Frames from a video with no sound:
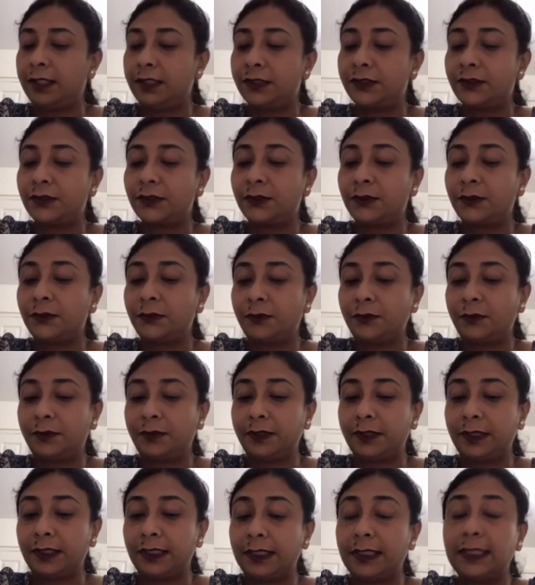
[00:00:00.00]
So,
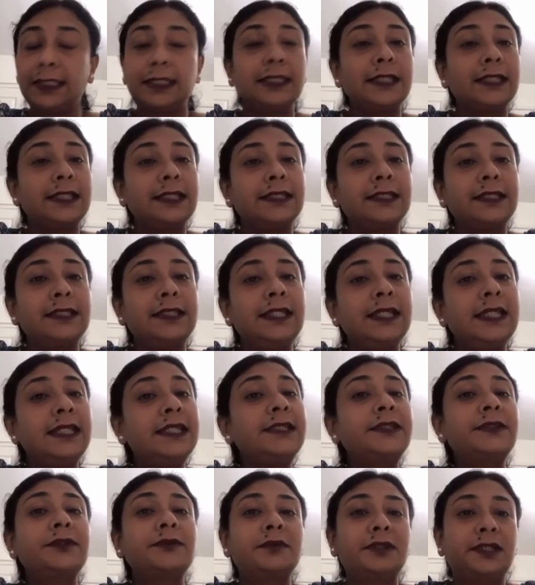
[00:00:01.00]

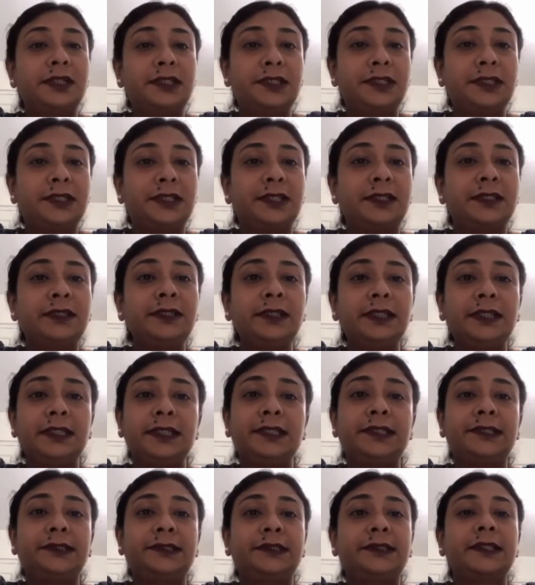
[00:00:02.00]
this question
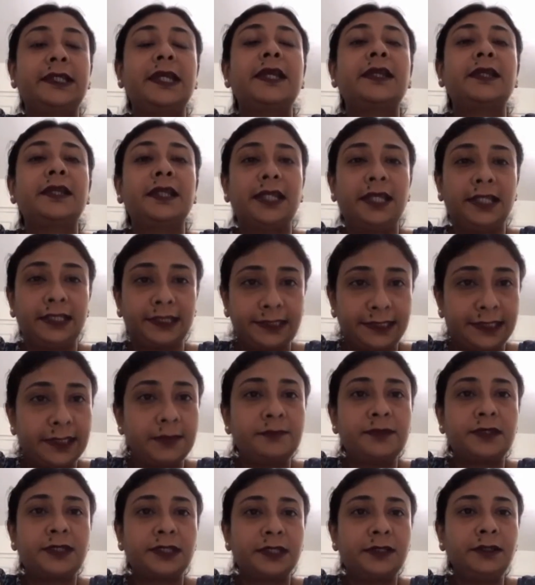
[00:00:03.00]
is an
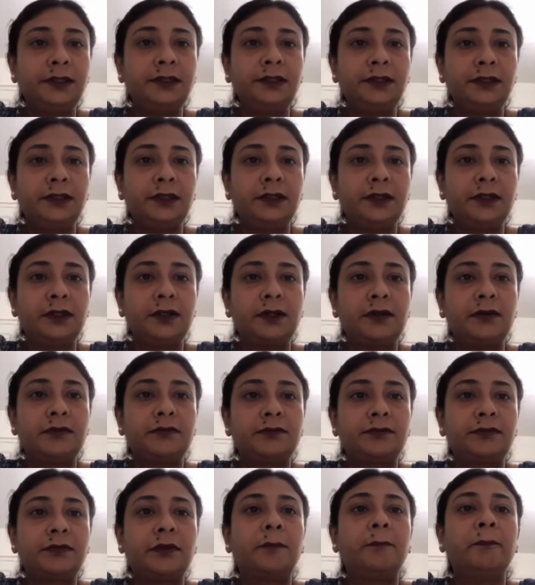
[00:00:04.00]
exception
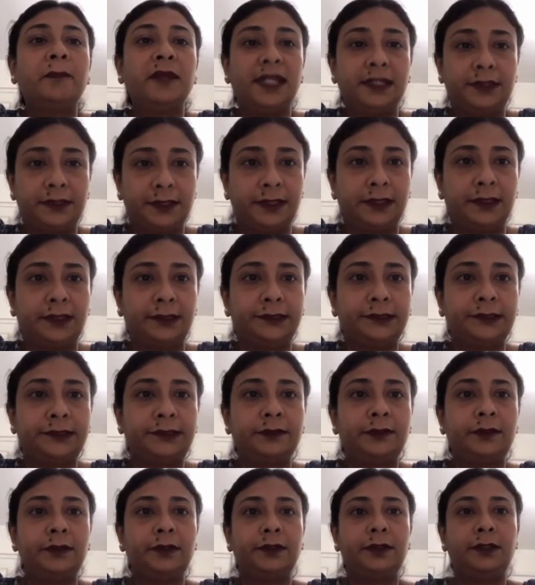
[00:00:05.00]
for
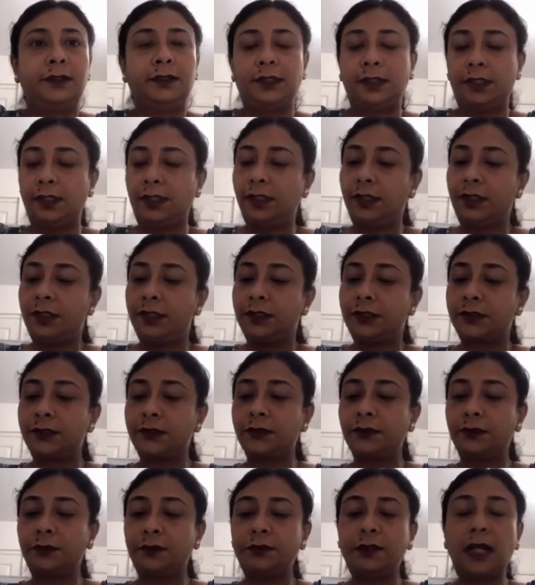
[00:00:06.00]
metals.
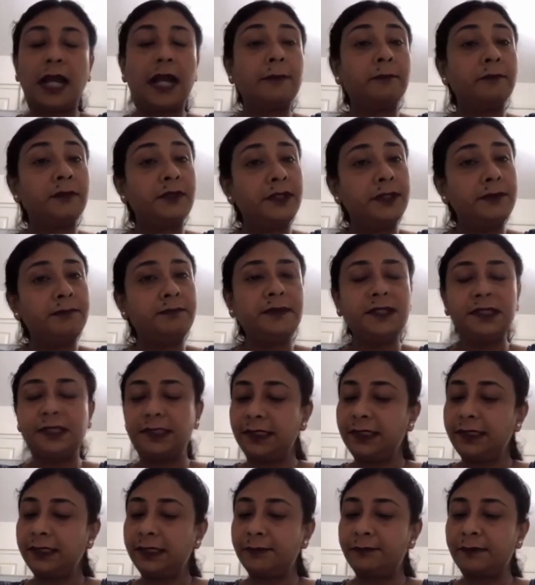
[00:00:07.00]
So, I am
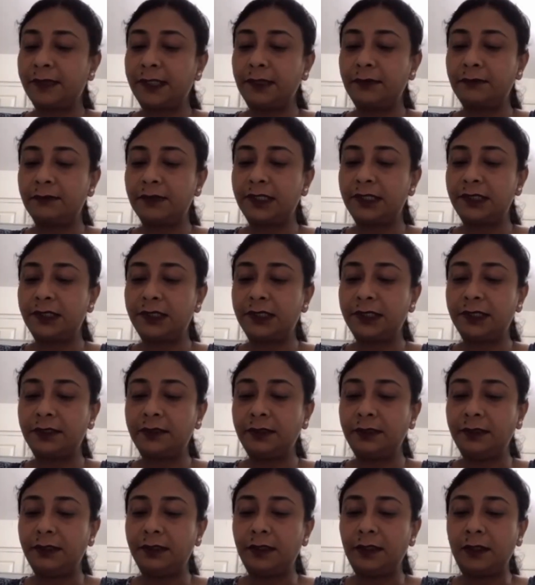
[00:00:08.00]
repeating my
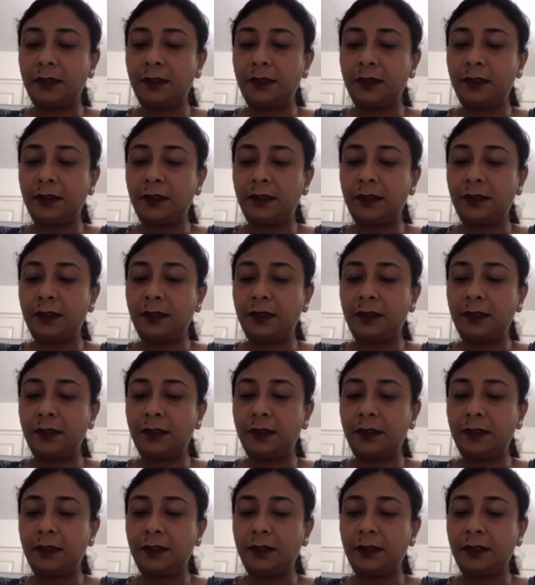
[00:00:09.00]
question.